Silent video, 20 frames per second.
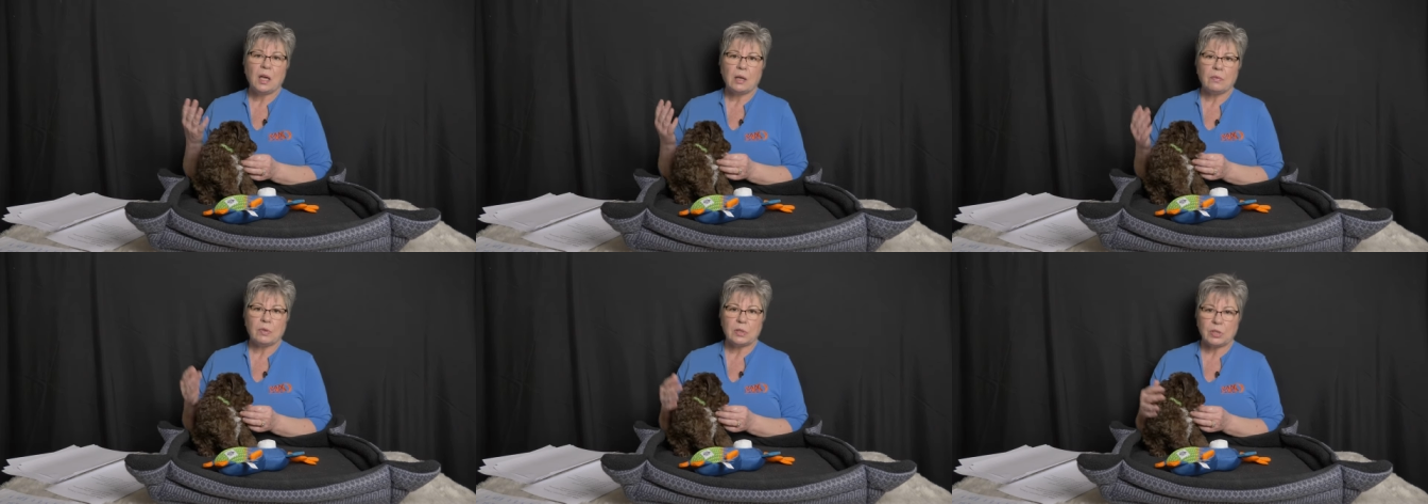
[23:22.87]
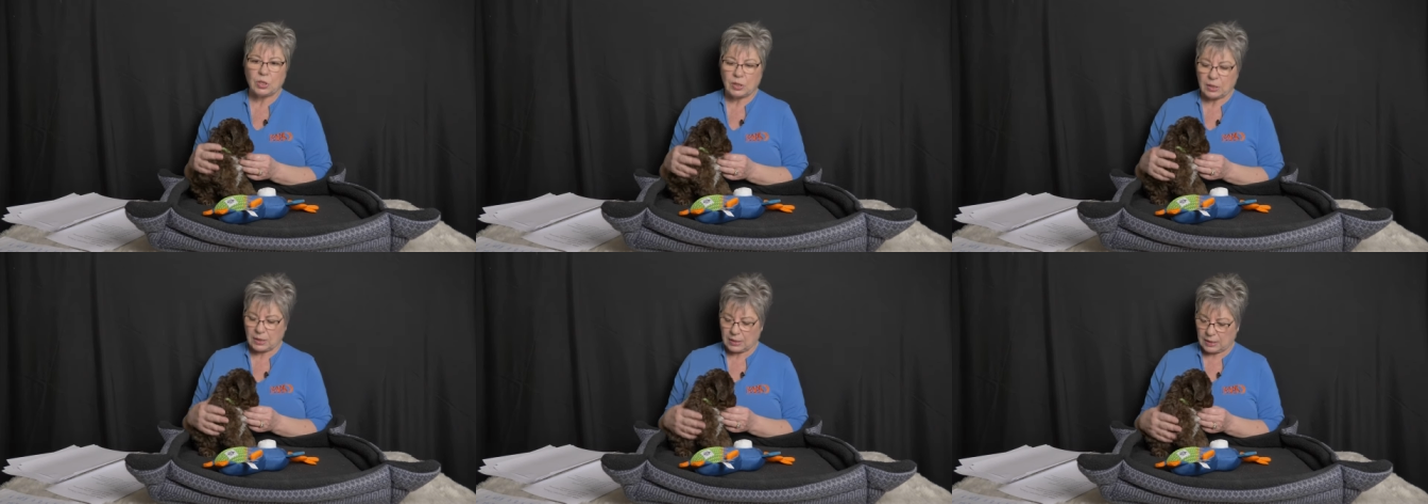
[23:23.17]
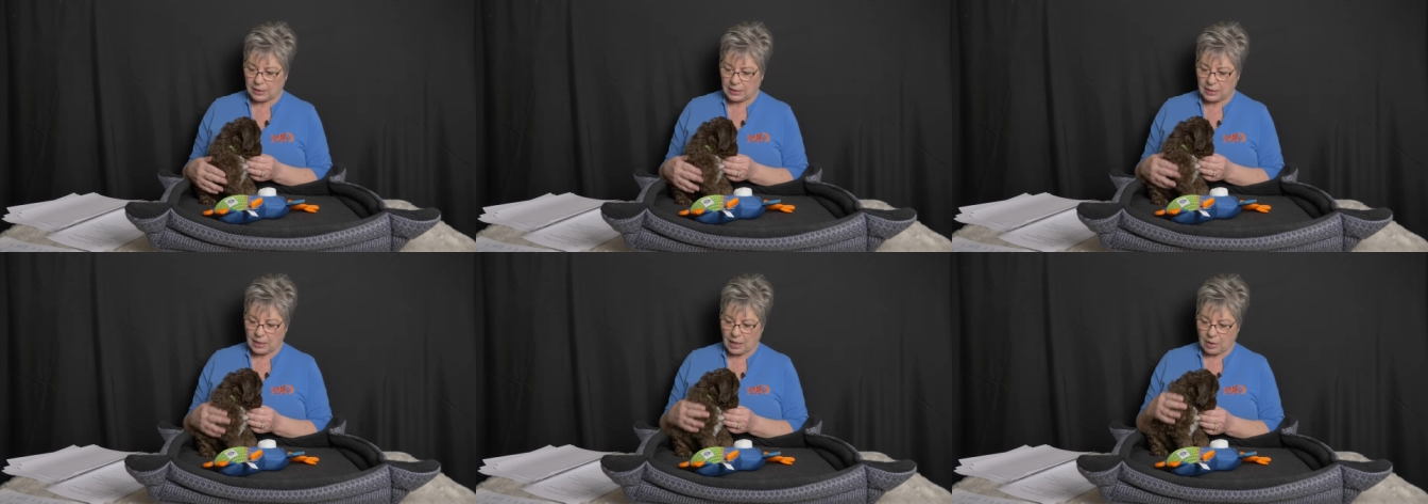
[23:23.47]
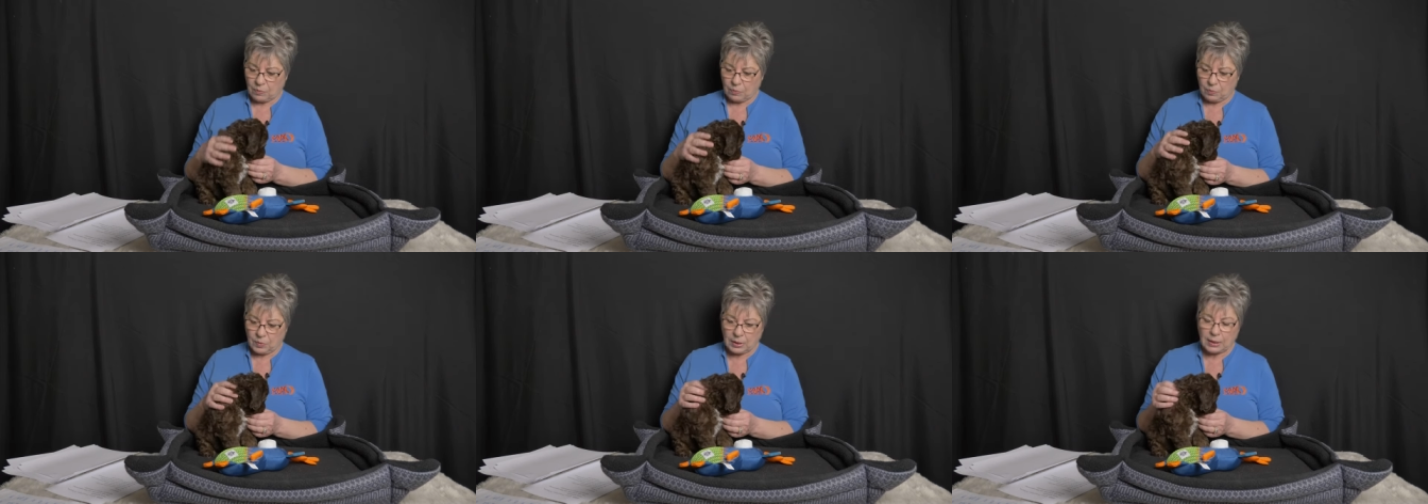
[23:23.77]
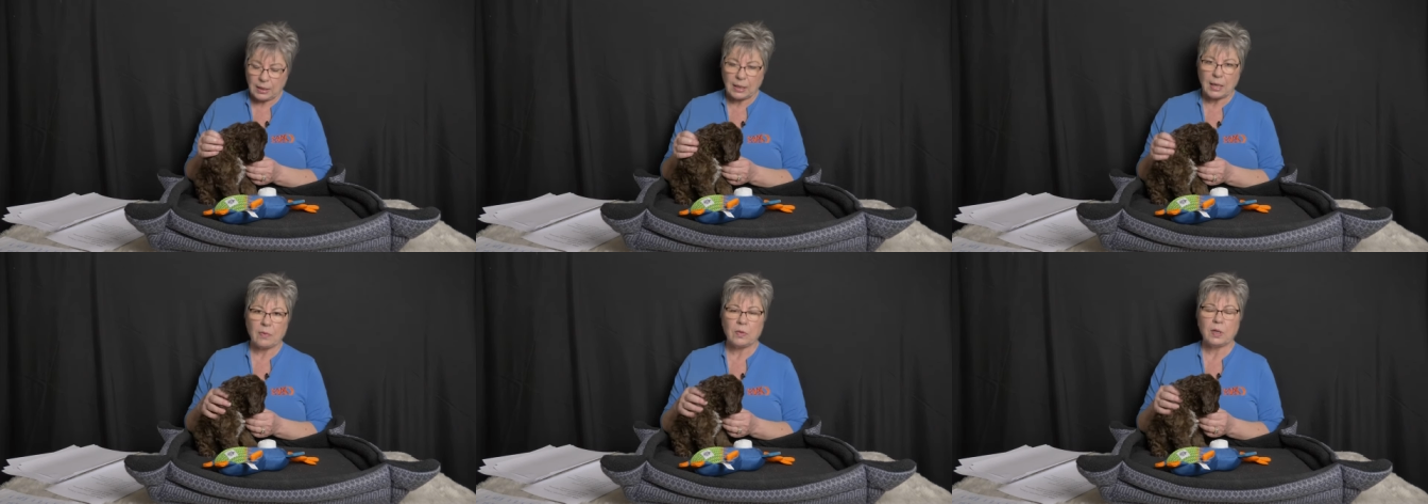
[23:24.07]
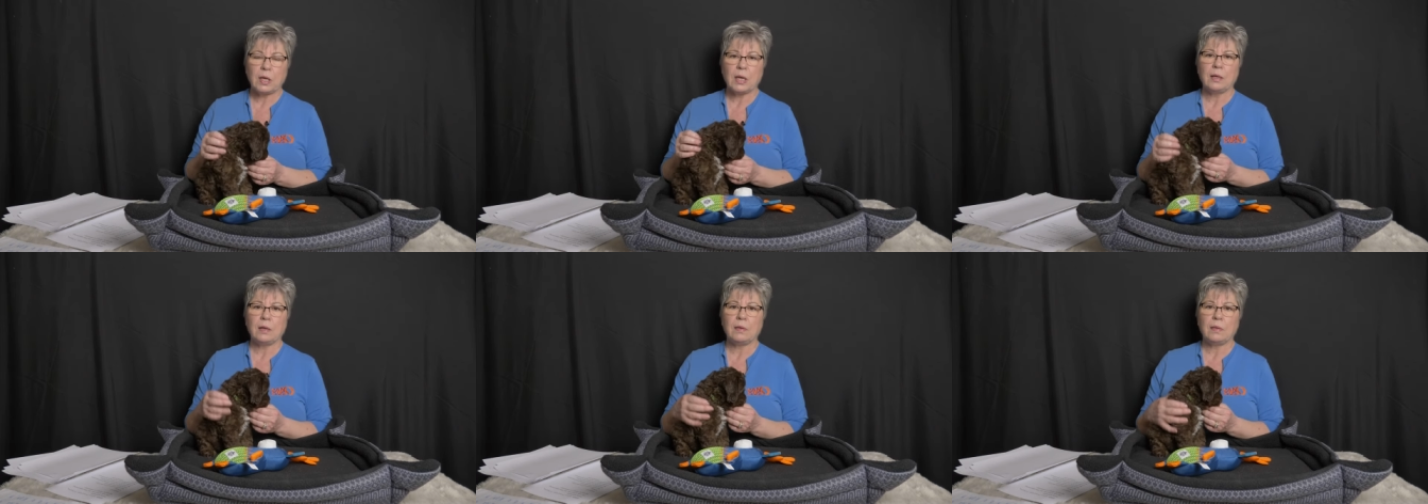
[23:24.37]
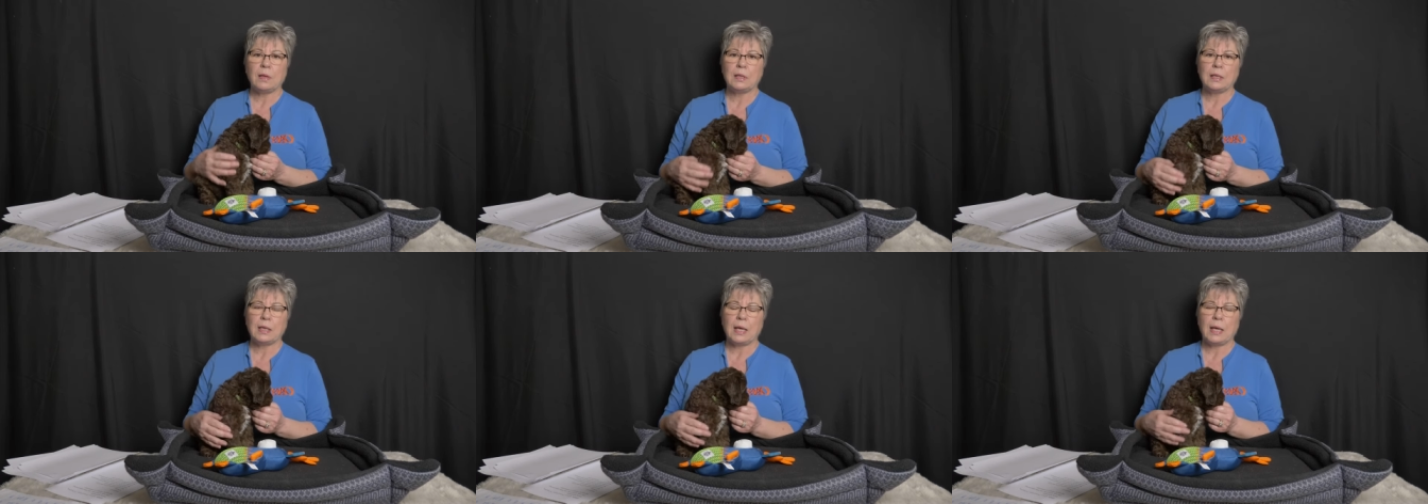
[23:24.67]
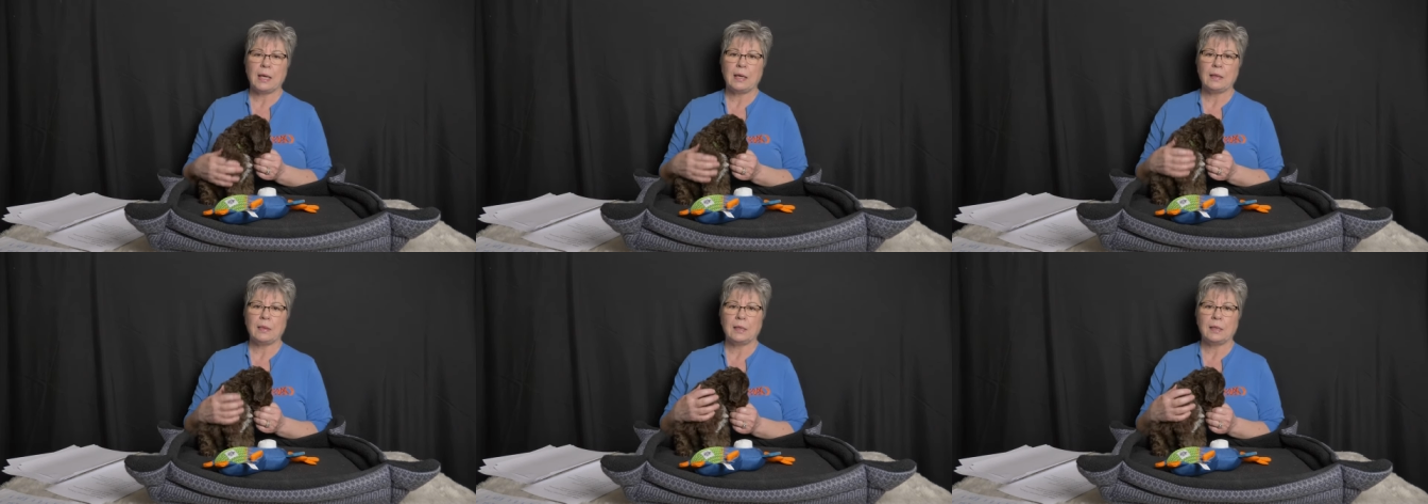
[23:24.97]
It was just uh, really at the end of the day,